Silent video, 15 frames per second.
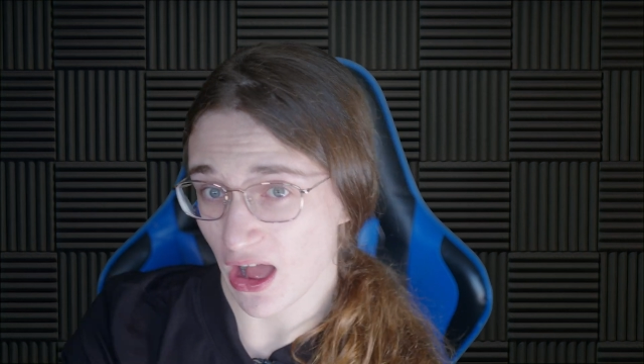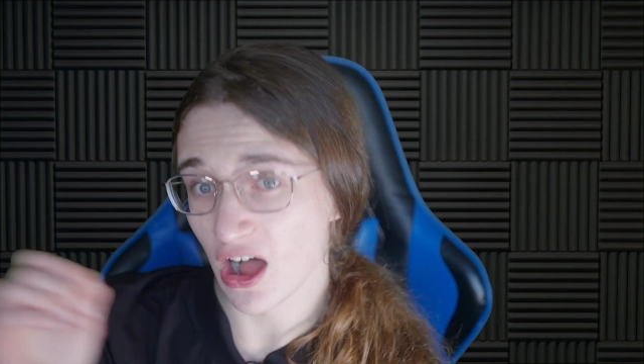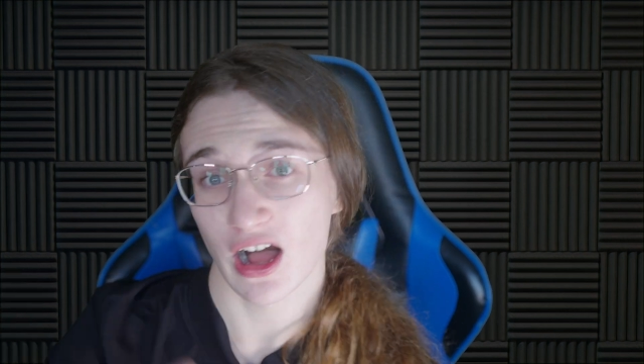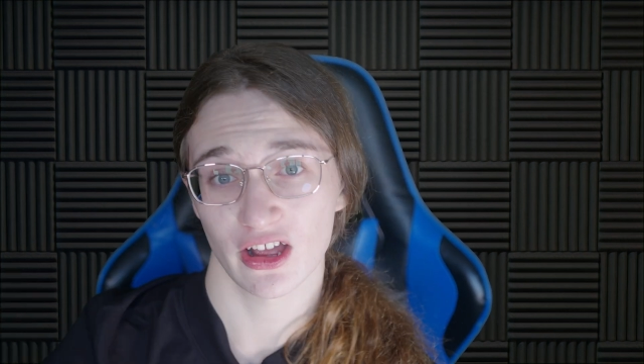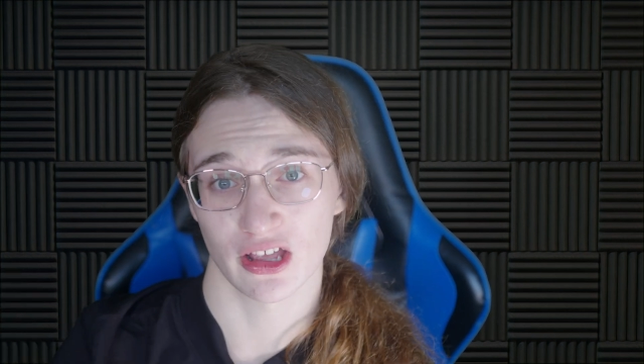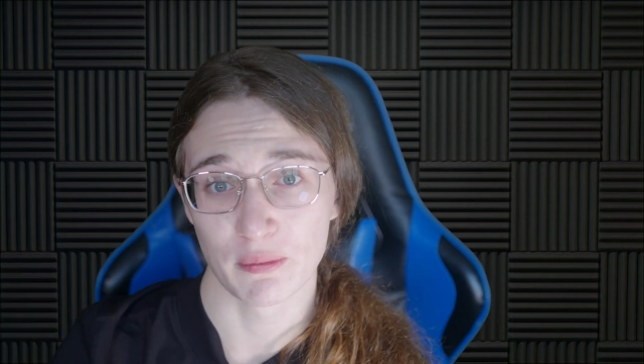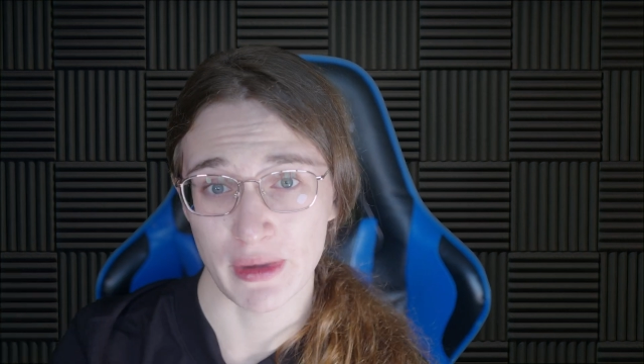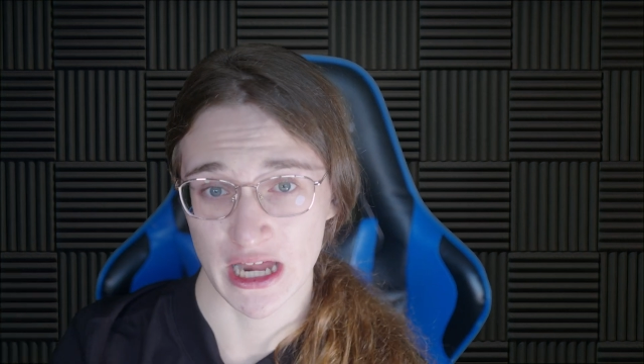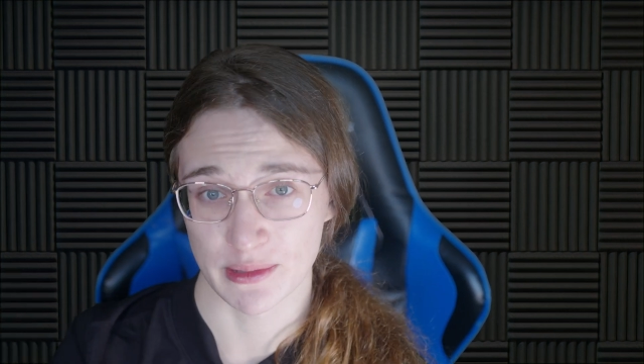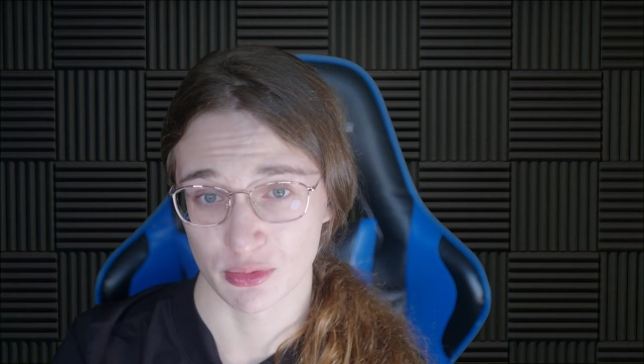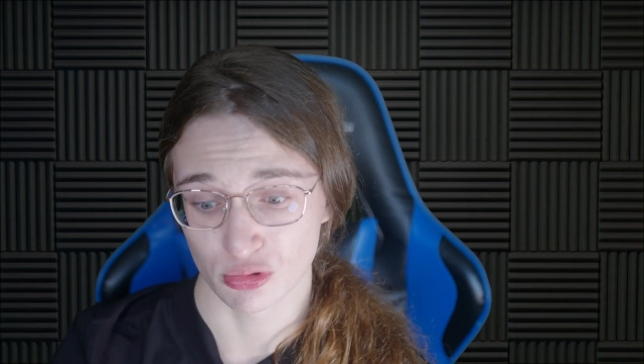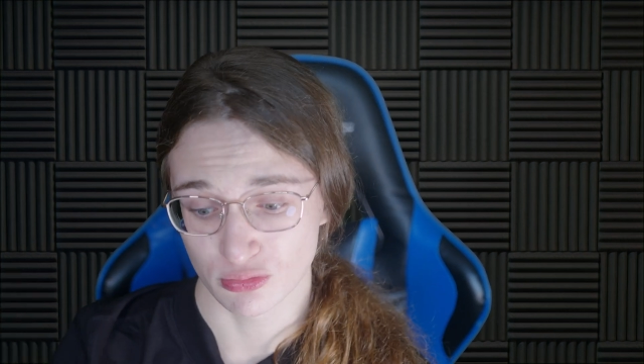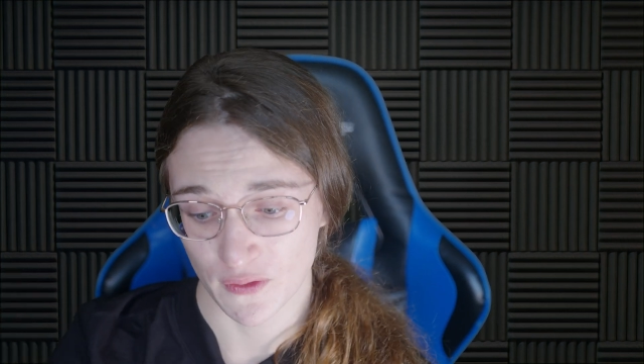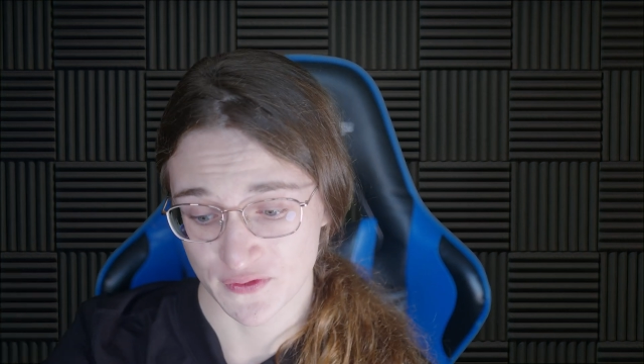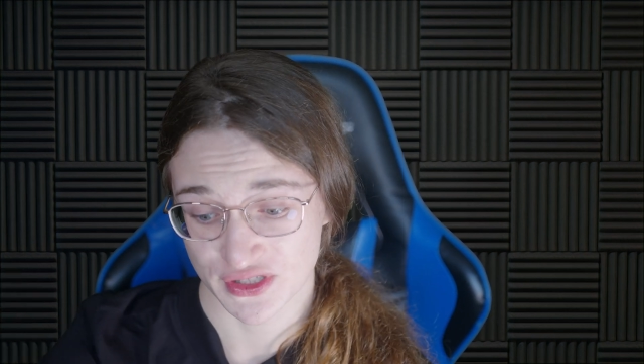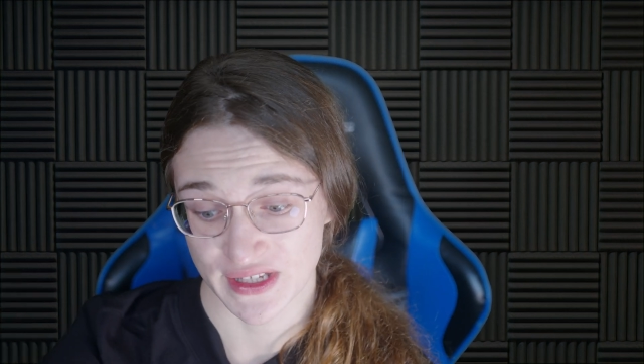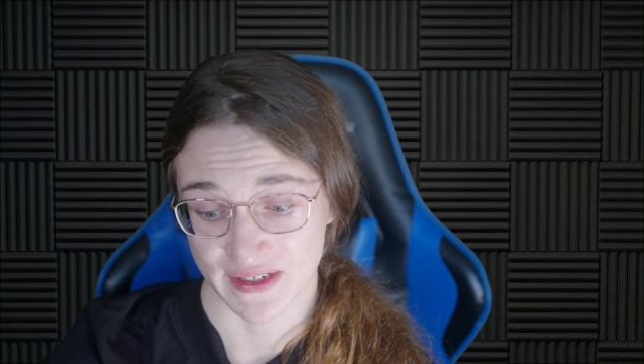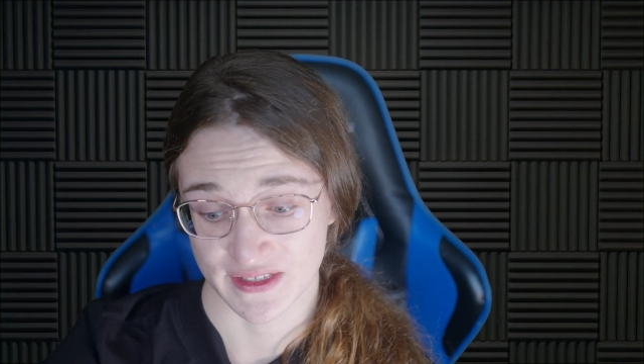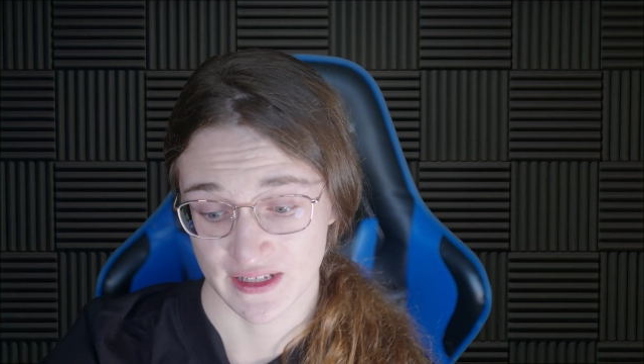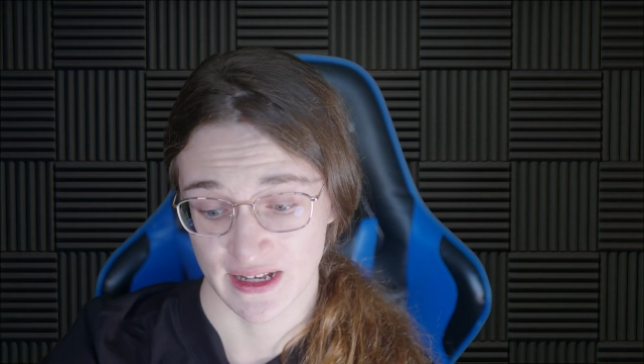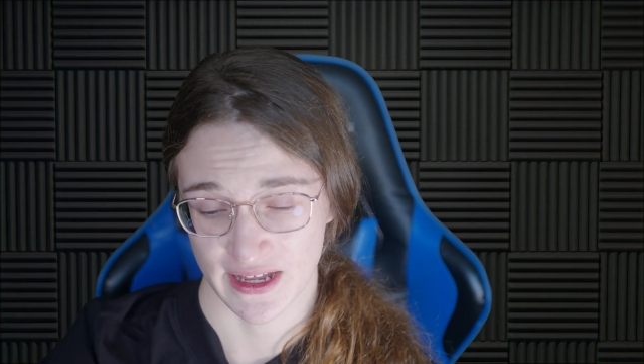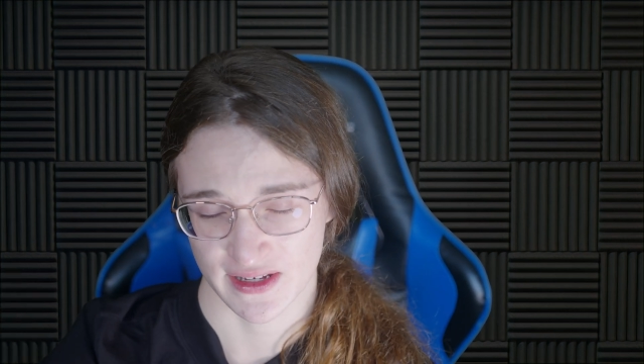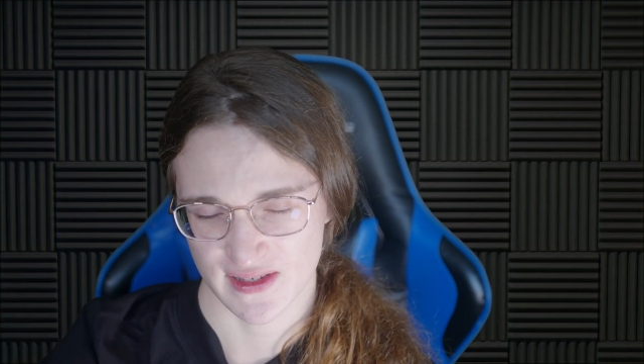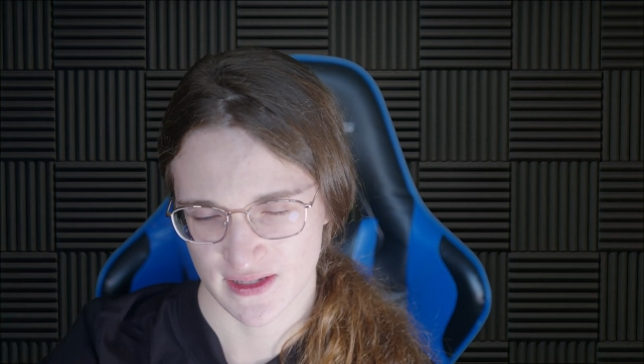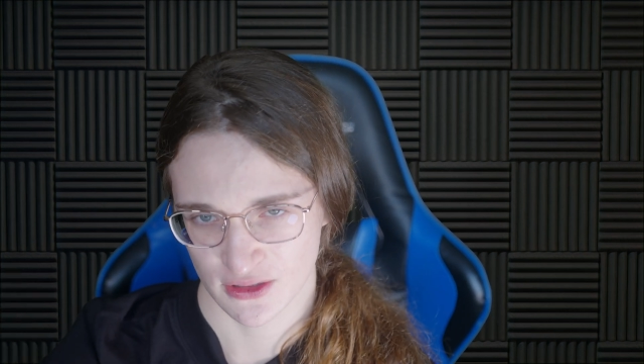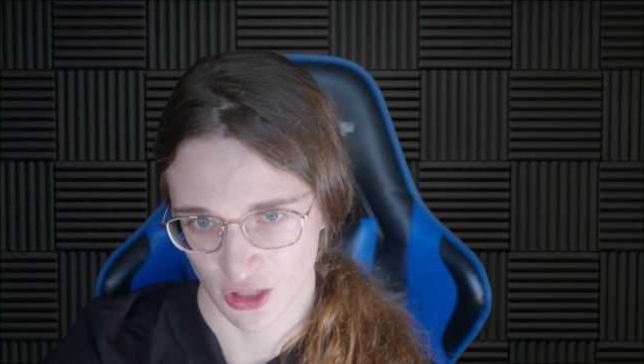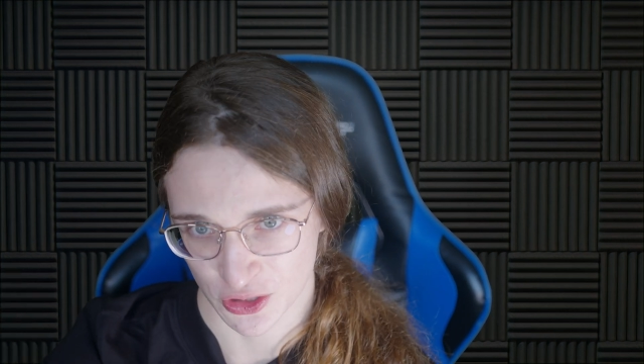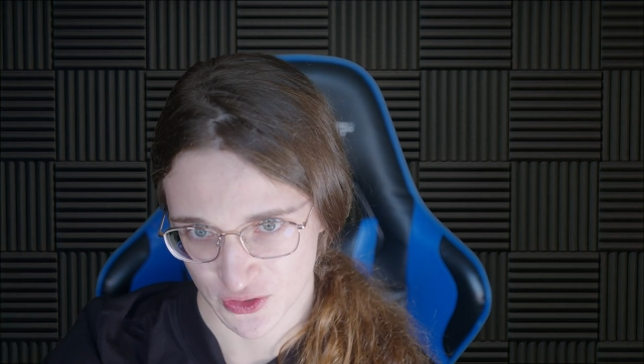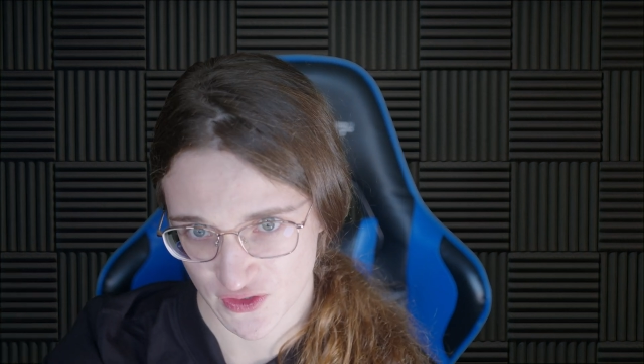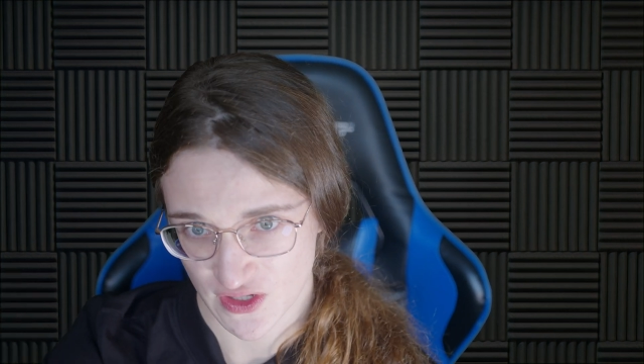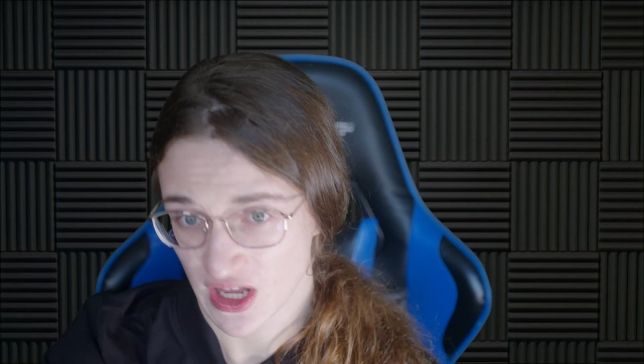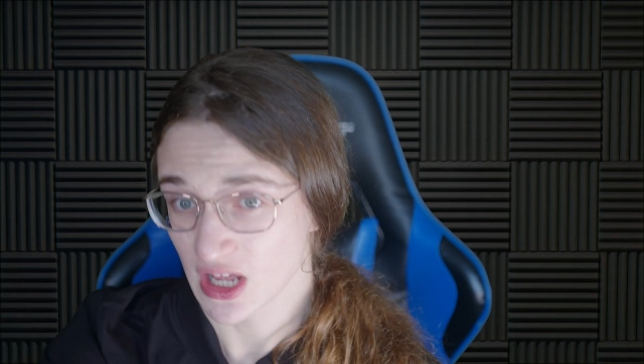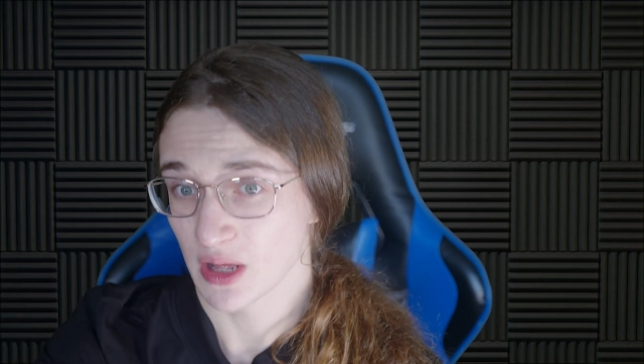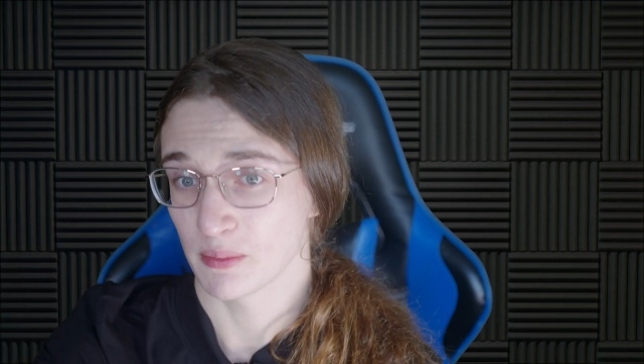are compatible with 16X slots,